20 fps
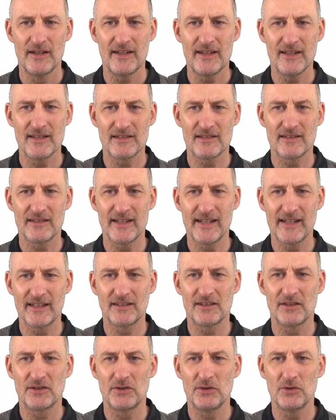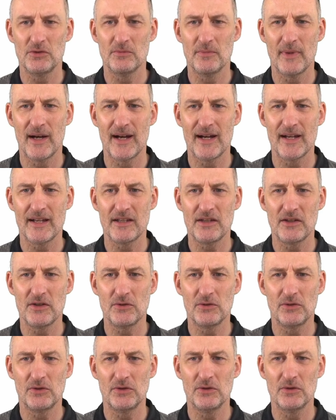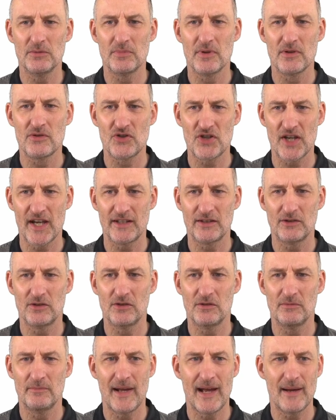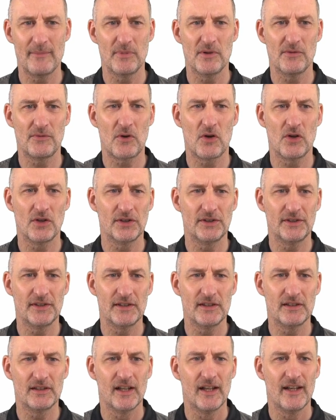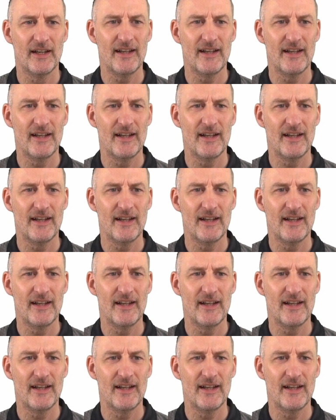is linked to my YouTube channel map of content,